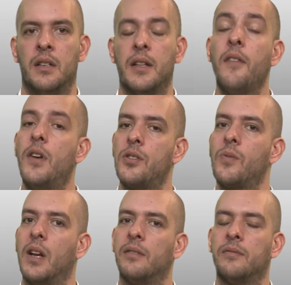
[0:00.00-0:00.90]
The first
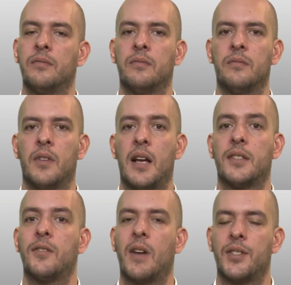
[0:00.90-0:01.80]
one,
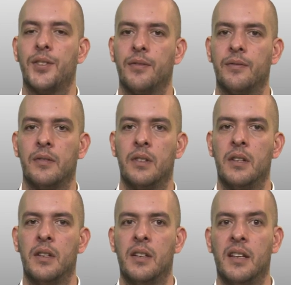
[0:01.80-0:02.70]
abstraction.
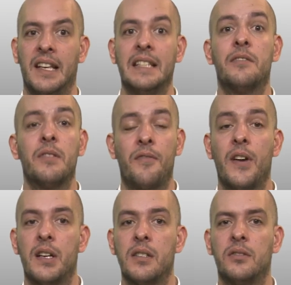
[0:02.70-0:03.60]
It
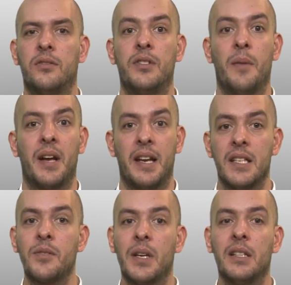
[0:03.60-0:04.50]
refers to the
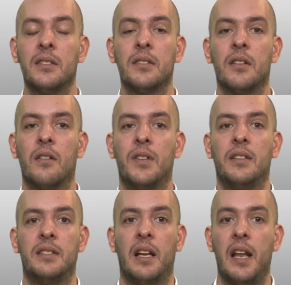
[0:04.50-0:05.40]
management of the
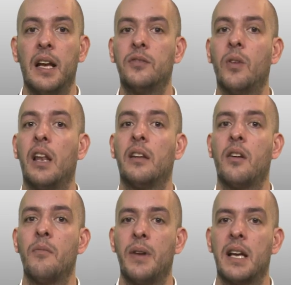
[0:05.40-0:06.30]
intellectual
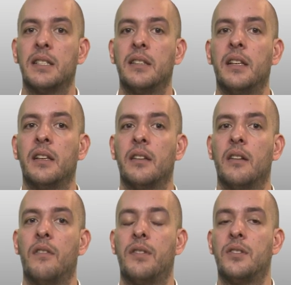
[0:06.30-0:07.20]
complexity
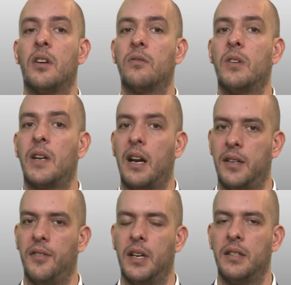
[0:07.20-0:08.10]
of a software
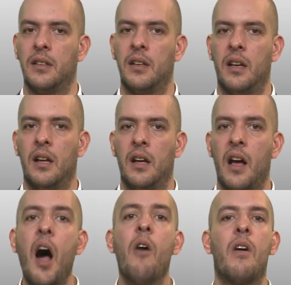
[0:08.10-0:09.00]
artifact.
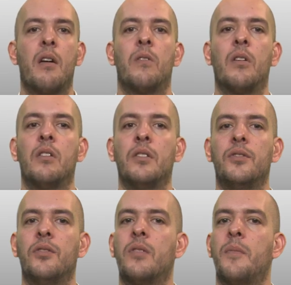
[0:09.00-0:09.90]
How are we going
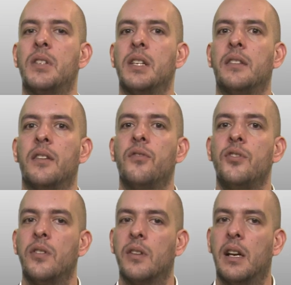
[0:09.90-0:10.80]
to represent the
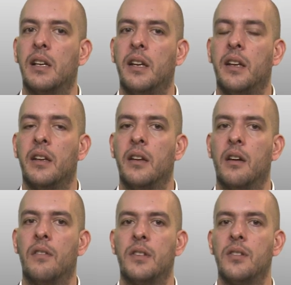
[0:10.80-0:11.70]
functionality
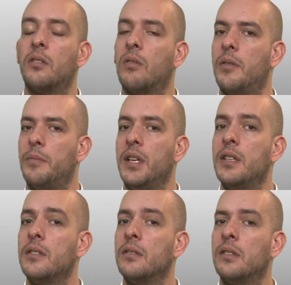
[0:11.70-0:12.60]
of a software piece?